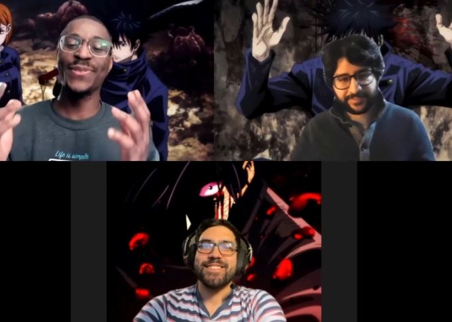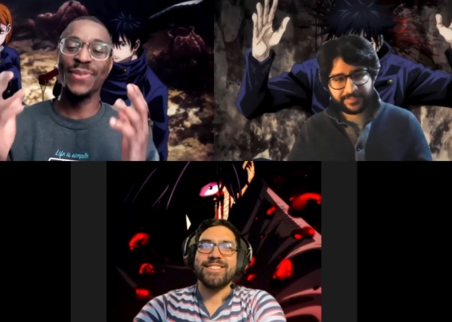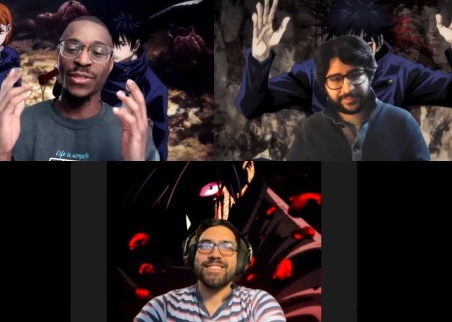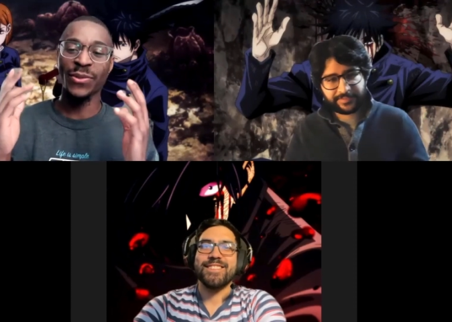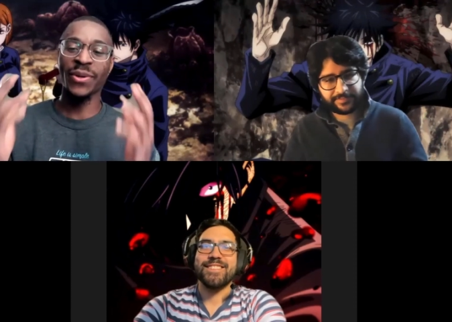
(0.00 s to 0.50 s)

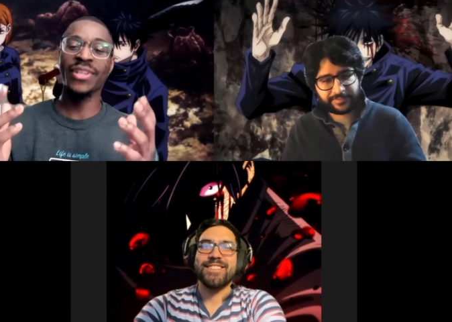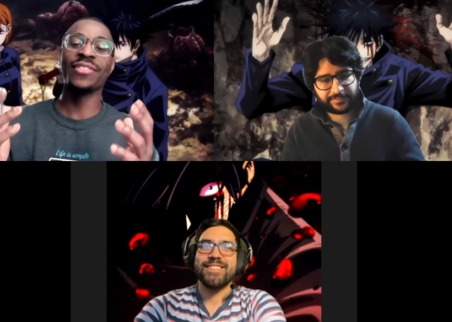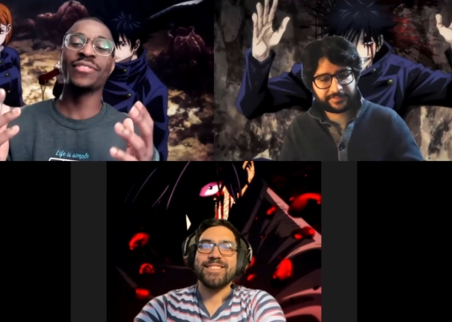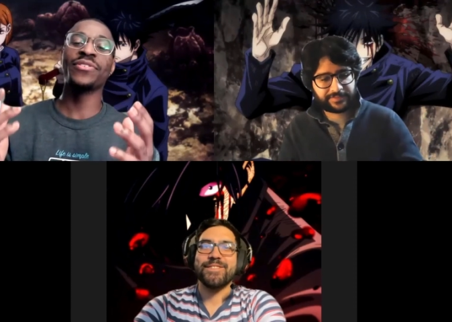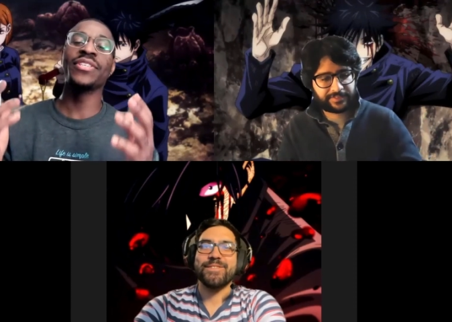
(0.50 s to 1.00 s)
Speaker 1: and
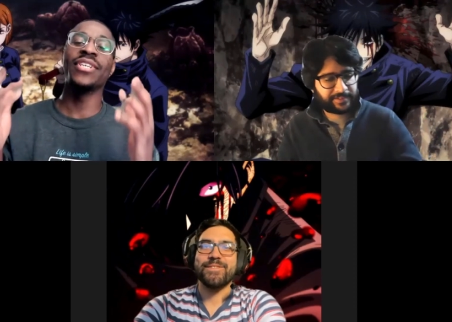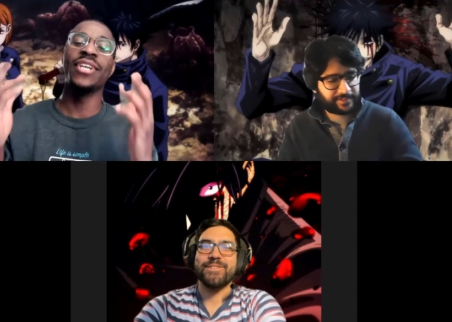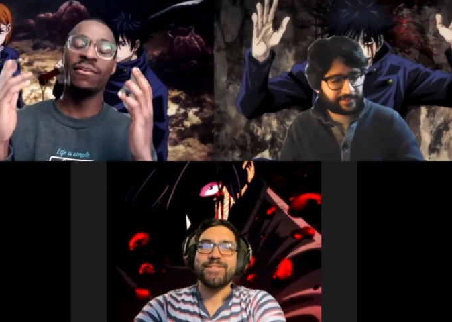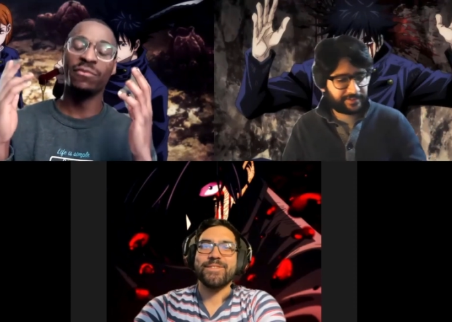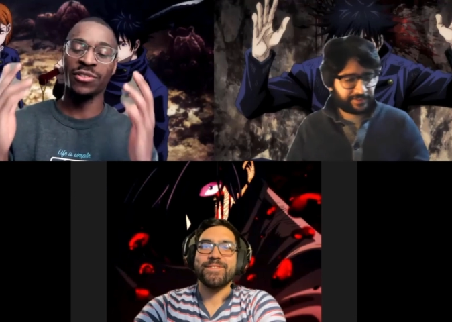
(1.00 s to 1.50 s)
23
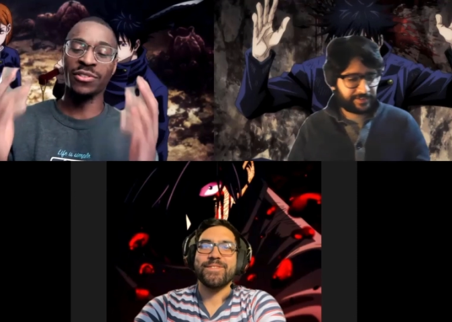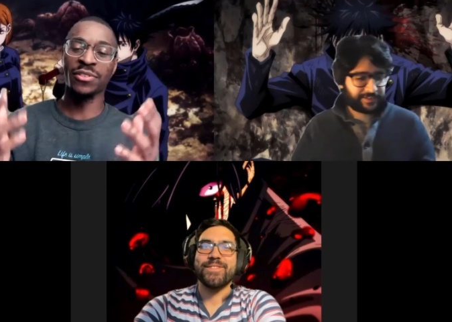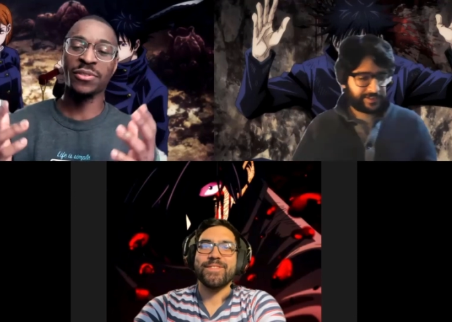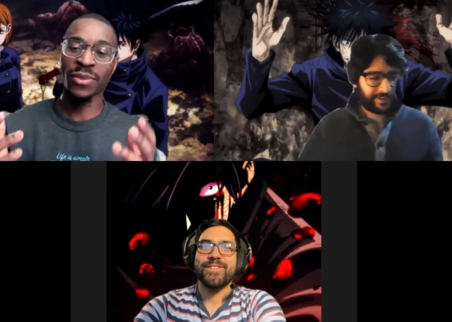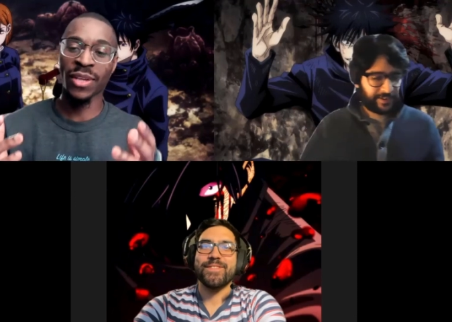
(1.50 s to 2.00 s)
of
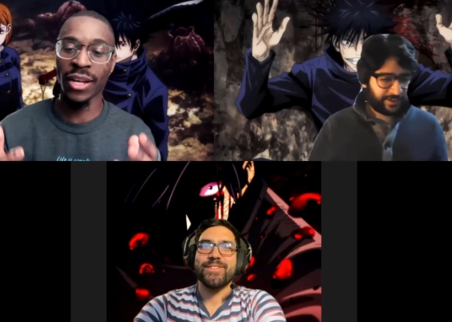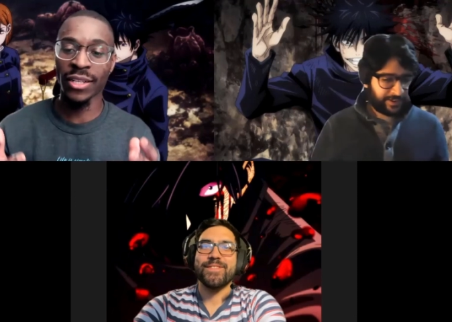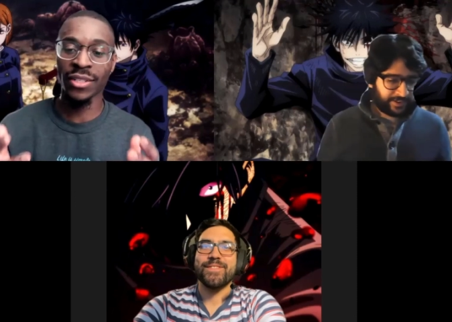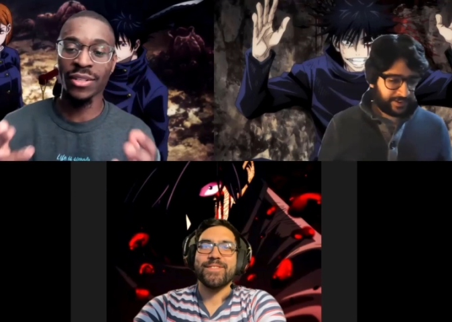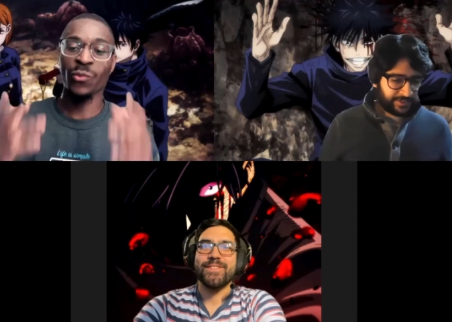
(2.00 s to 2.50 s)
Jujutsu Kaisen.